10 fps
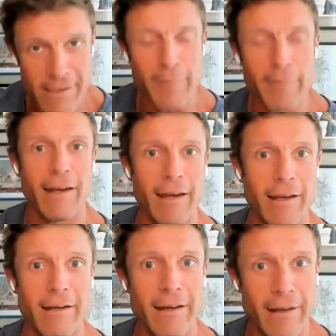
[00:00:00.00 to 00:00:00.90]

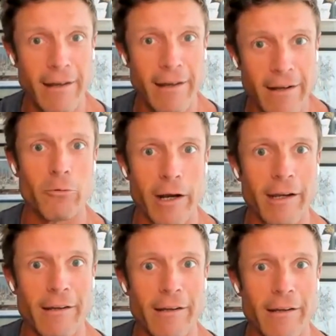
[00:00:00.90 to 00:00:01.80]
intimidating in its own
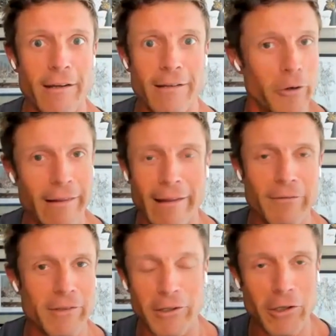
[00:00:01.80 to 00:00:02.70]
right, because I don't know what
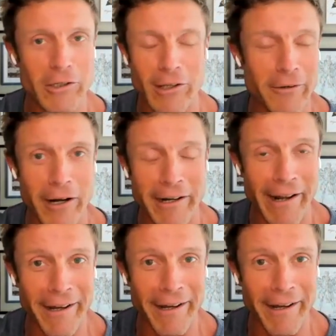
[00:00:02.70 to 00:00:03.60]
that life's going to look like
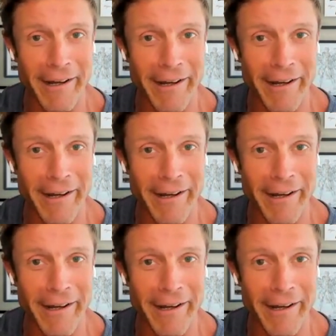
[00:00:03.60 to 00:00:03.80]
right now.